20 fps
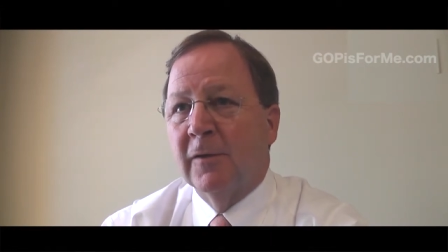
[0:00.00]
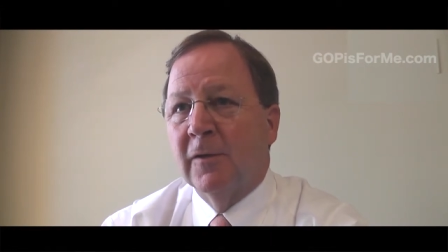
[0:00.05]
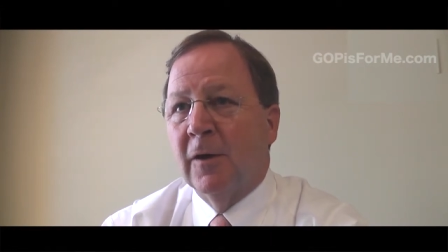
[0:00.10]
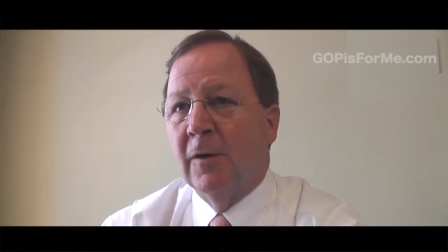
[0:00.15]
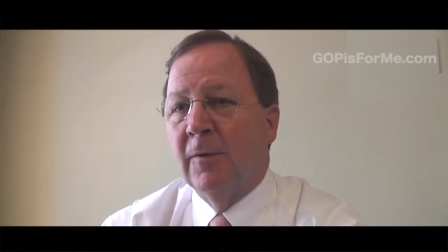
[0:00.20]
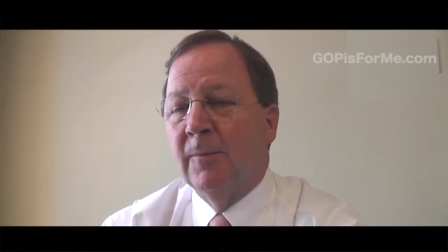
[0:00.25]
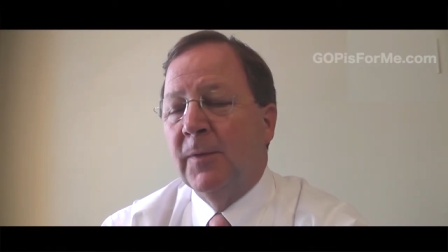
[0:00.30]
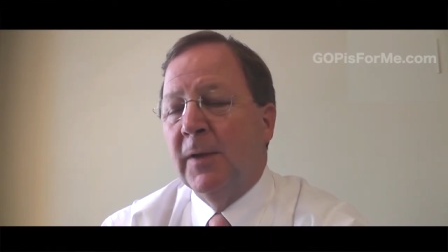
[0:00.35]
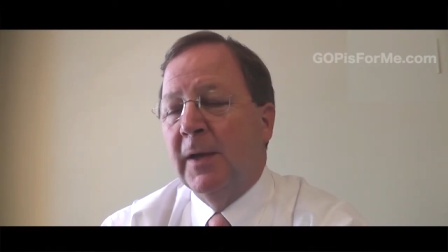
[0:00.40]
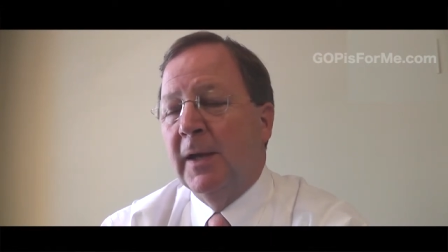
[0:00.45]

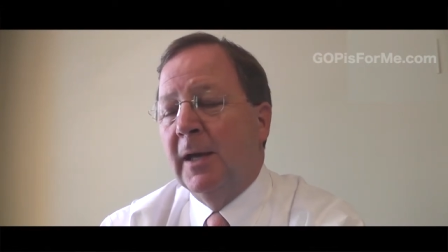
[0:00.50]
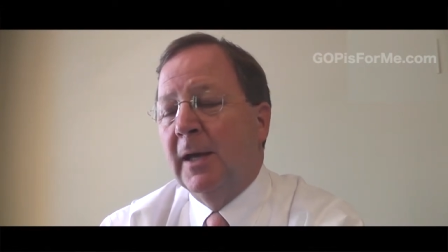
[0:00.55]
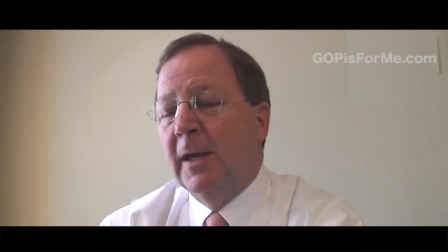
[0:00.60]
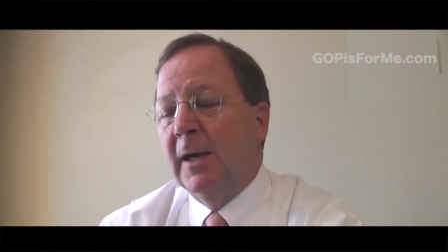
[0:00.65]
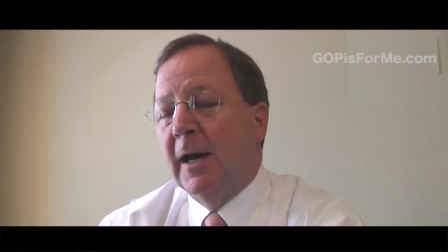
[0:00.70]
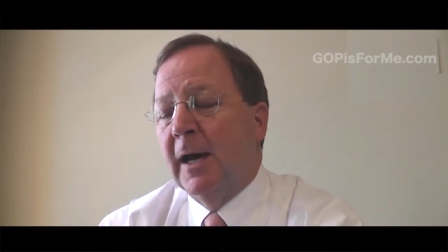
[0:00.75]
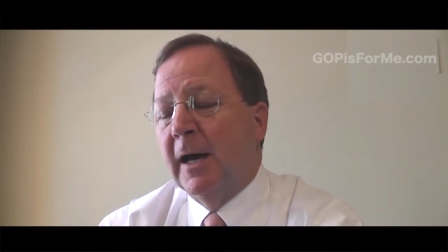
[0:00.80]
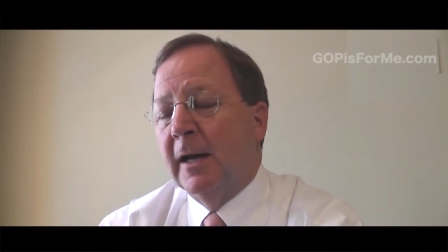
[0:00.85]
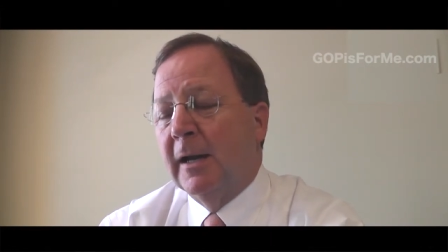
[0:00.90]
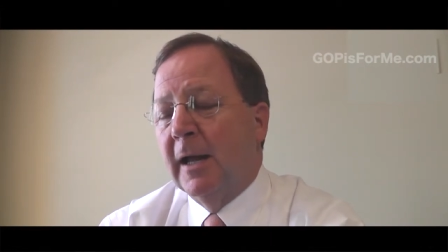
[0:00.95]
So
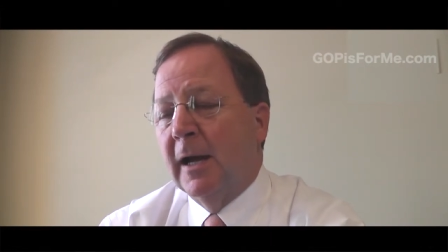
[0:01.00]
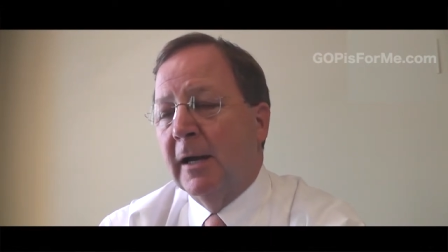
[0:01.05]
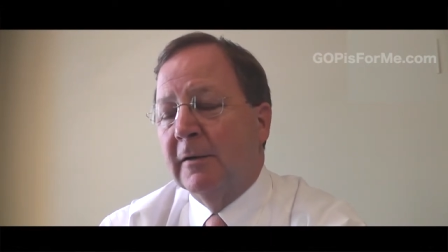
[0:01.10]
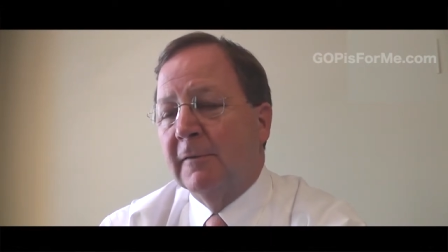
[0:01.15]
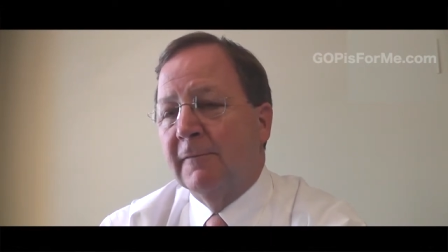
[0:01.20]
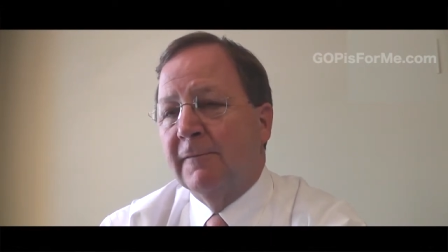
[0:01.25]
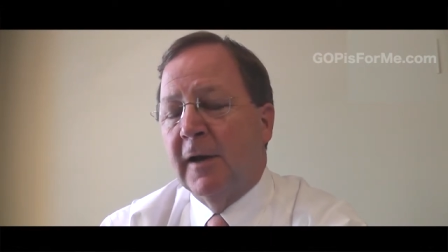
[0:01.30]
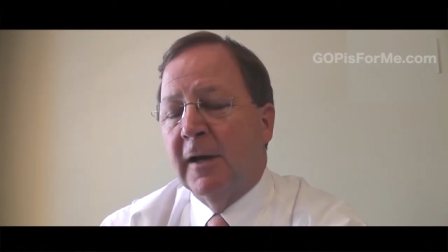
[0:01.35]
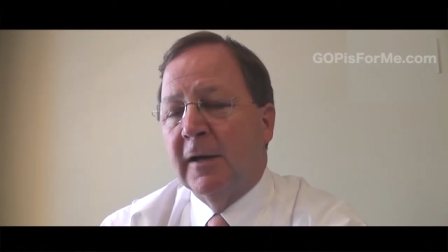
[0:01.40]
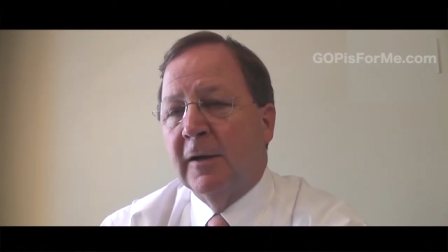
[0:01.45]
I'd like
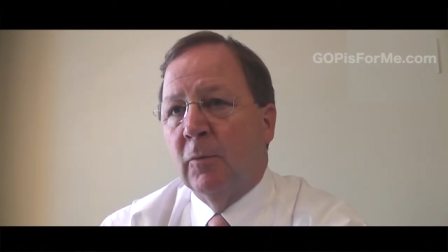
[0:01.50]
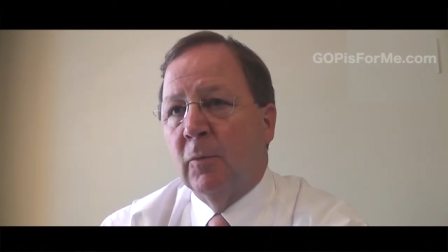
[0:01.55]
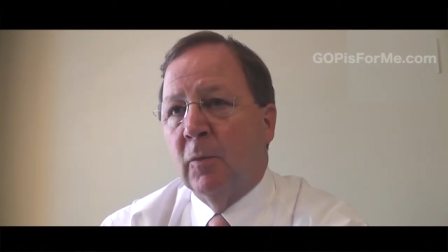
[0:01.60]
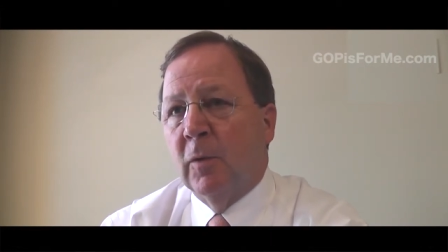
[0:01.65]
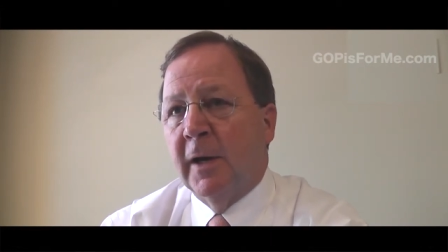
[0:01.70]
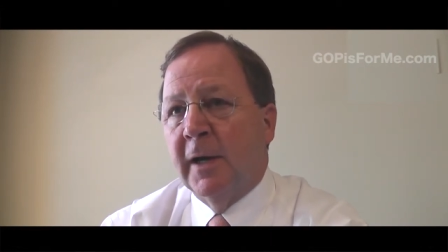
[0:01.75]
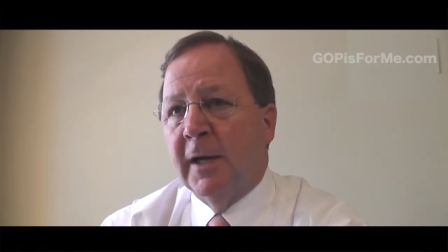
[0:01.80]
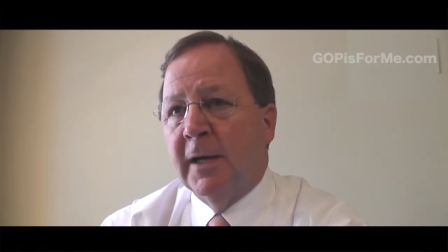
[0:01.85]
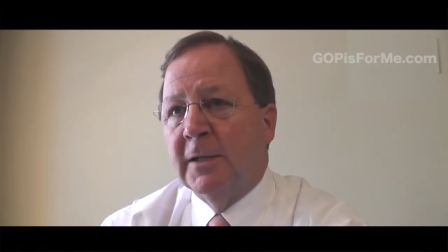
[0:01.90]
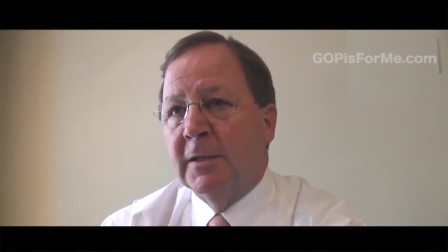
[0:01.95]
to find a way